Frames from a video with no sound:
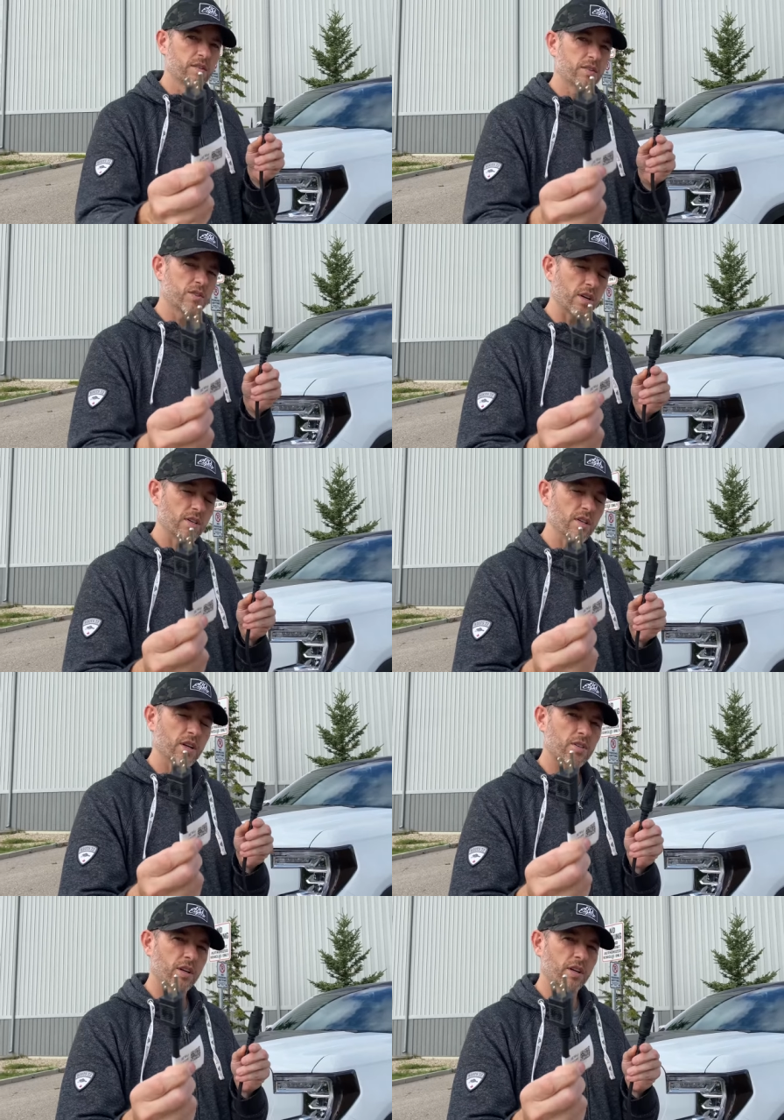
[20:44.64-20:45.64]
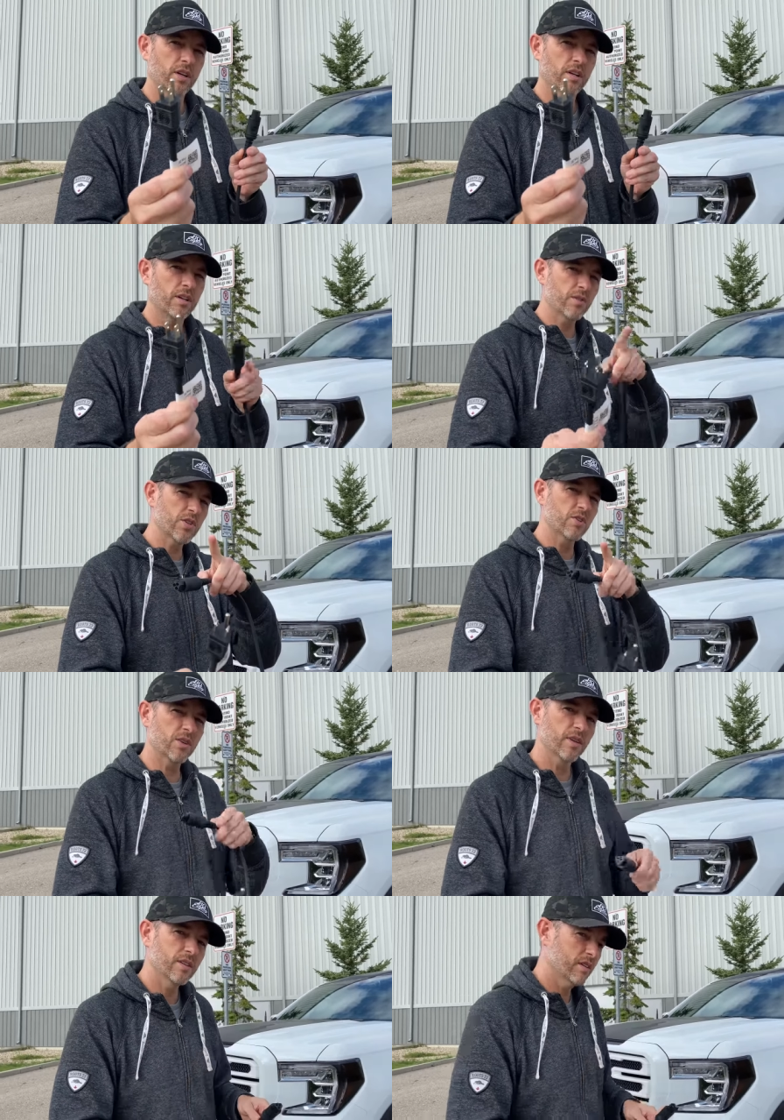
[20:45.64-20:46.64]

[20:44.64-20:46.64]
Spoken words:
this truck's electric. Let me show you.